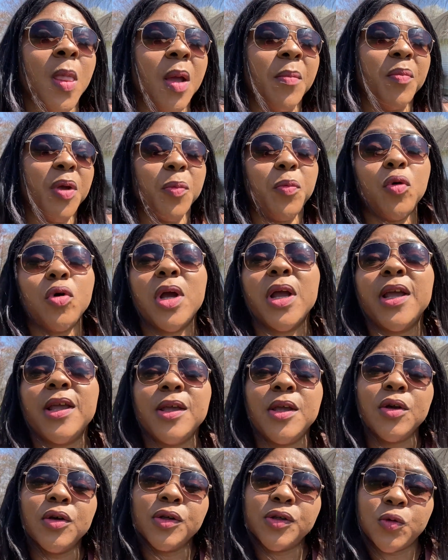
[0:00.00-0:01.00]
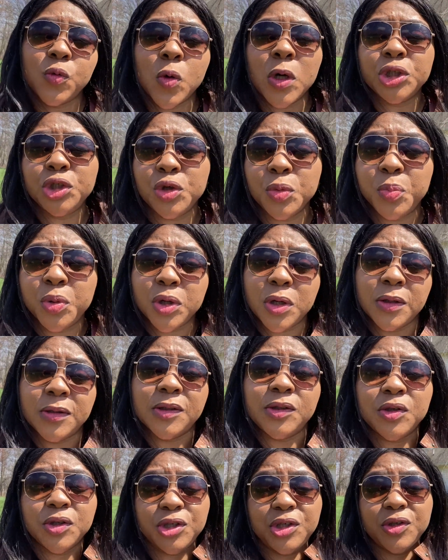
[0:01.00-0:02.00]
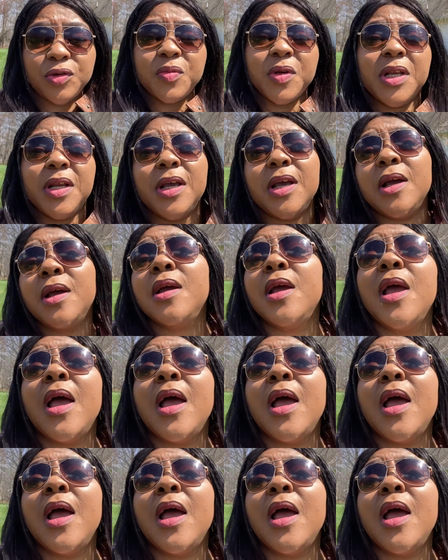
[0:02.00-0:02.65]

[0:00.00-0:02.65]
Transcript: People can use what you put on social media